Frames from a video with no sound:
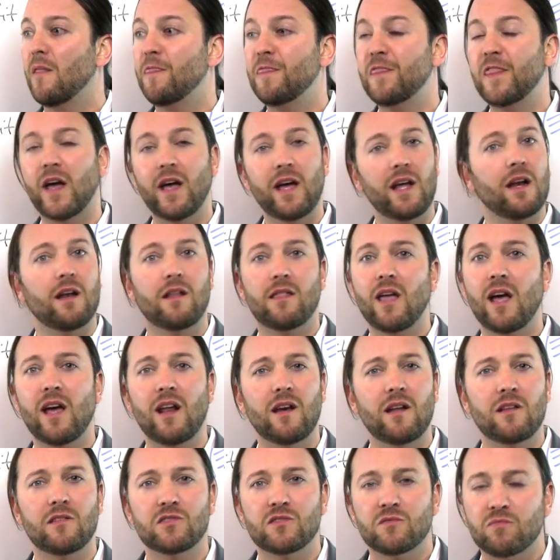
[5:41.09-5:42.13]
That
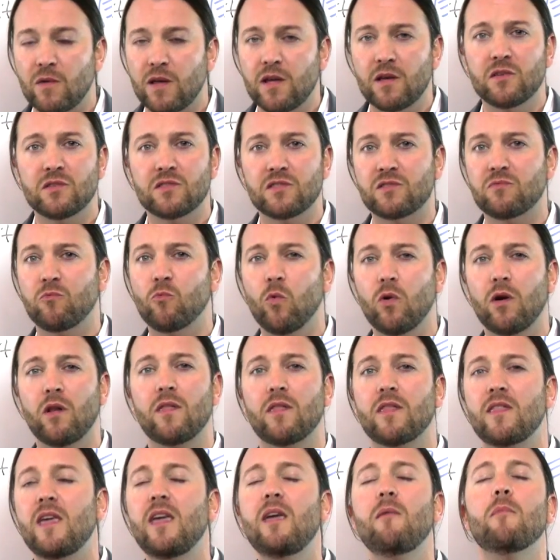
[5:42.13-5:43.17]
is one
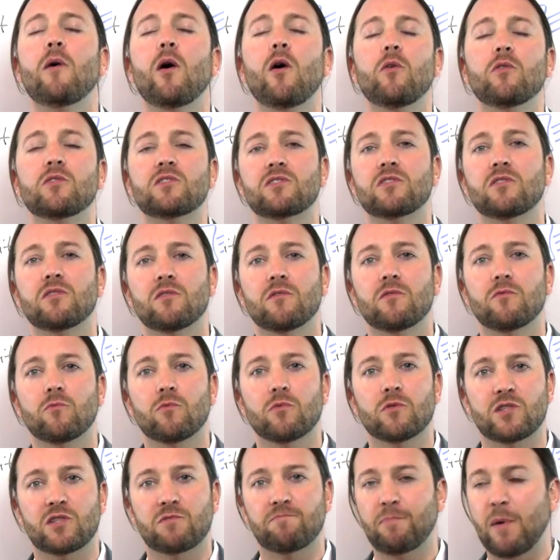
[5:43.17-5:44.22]
of the most
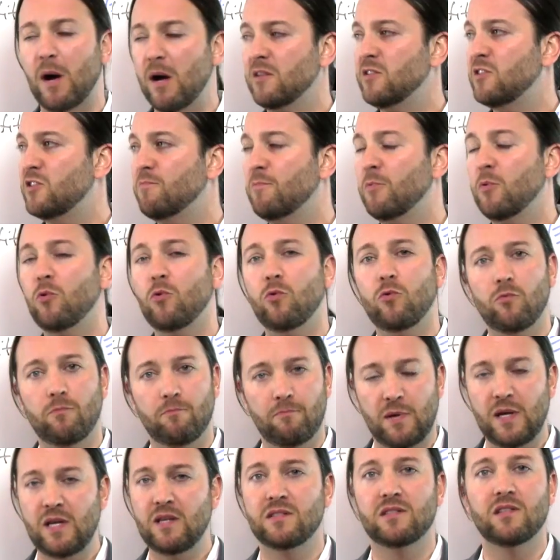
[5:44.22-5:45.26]
responsible
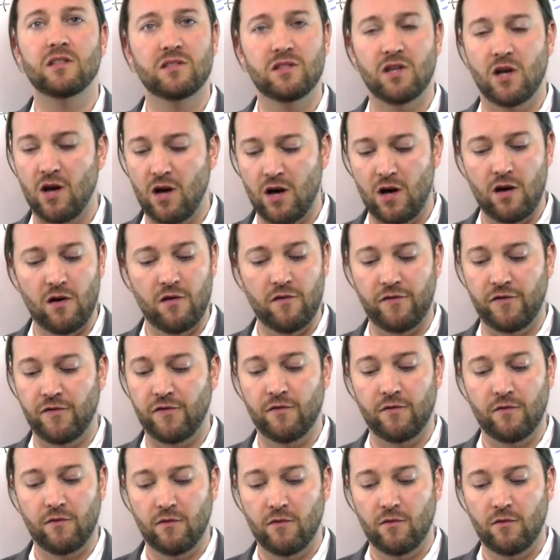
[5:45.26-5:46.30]
pieces of
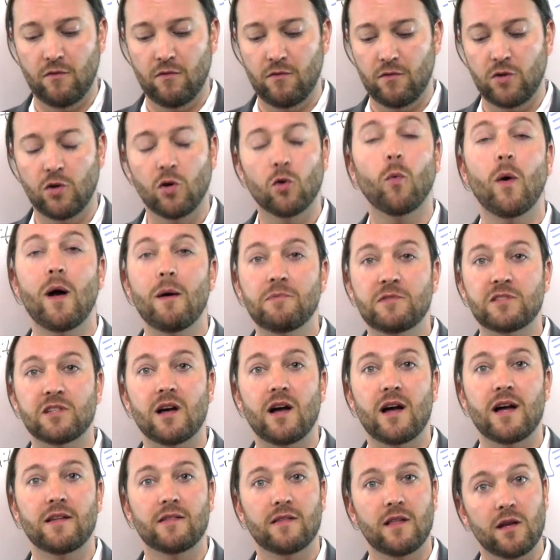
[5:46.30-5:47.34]
your
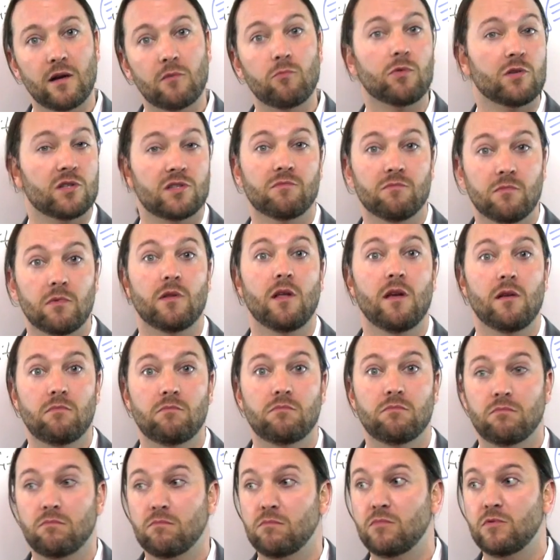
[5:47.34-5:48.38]
website that
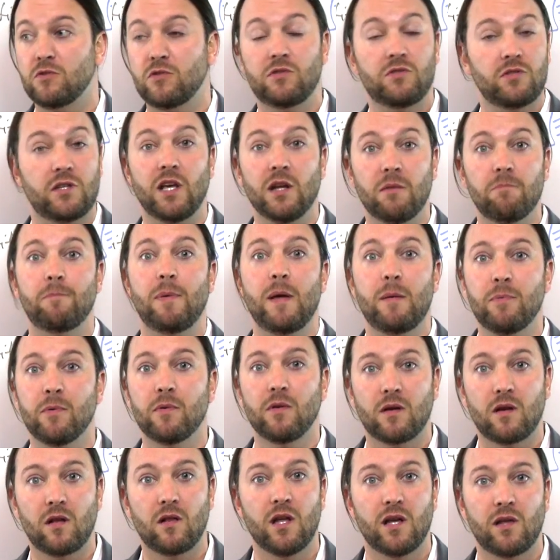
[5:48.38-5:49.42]
get people to
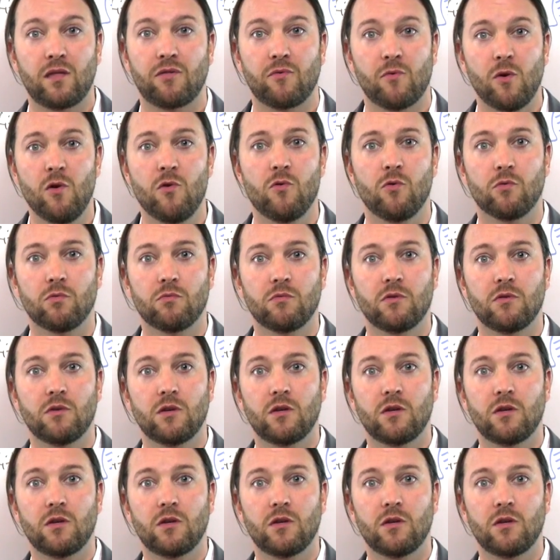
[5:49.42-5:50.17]
click through.